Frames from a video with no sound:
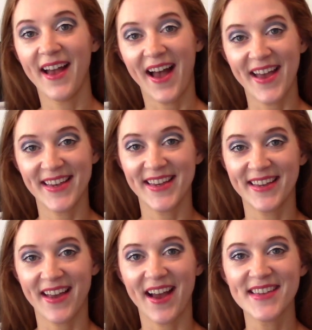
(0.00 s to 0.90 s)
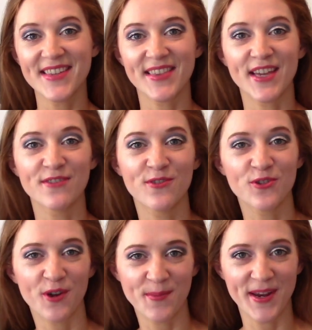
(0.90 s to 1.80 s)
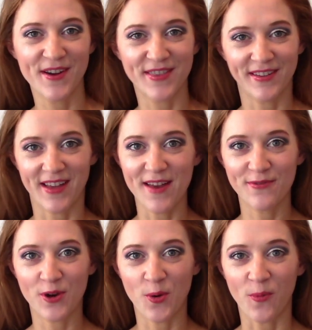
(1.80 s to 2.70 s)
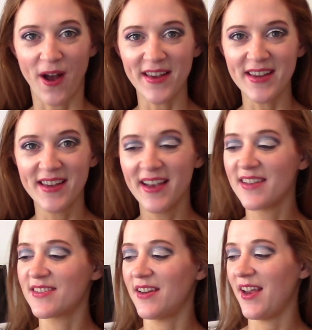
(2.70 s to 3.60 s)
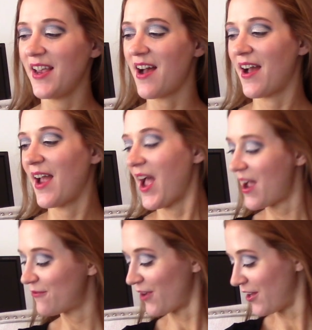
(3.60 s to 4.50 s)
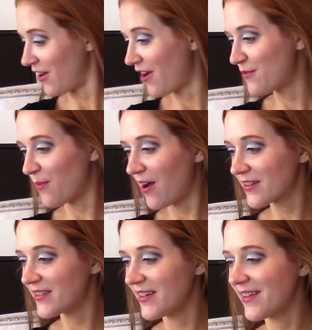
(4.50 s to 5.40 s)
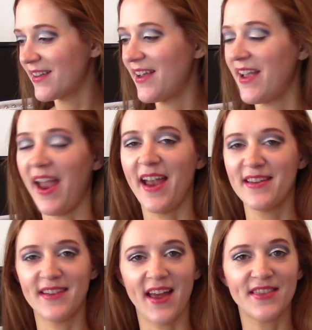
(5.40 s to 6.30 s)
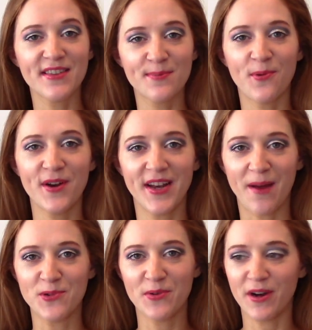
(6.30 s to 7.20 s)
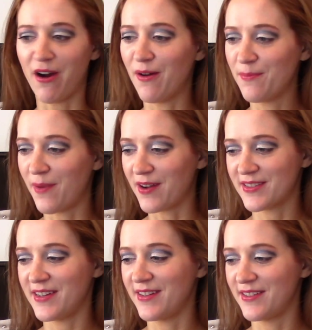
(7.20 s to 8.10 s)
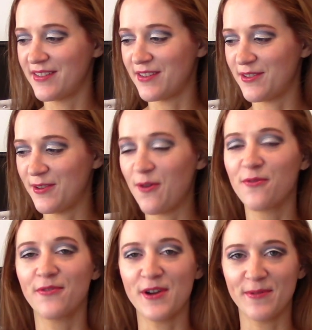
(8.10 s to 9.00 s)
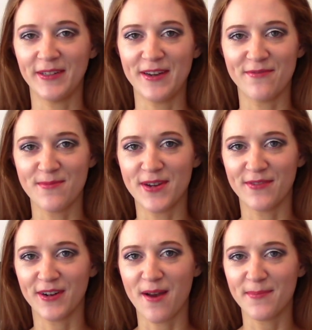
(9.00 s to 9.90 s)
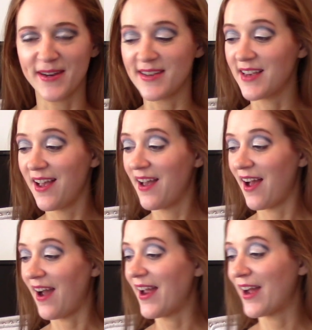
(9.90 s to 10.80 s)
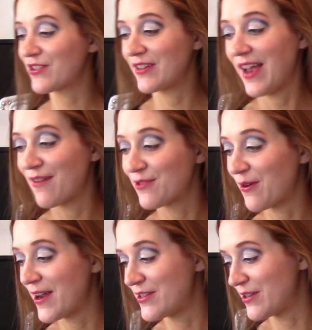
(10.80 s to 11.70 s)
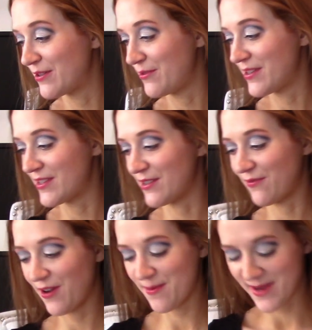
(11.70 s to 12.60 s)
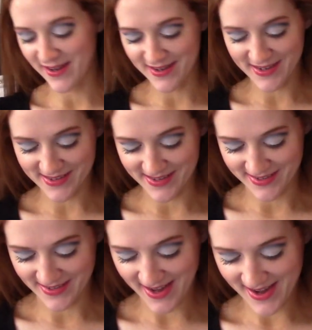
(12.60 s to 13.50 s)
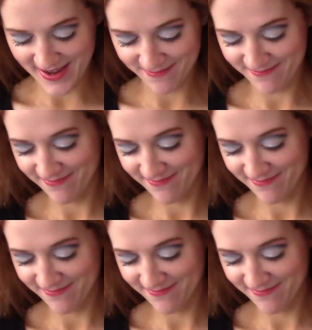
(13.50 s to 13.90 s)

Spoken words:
Hi again guys, and thanks for joining me here at the Life Kawaii. Today I have an unboxing, and at this point I'm doing unboxings so frequently from different companies I actually have no idea who this is from, and it doesn't say.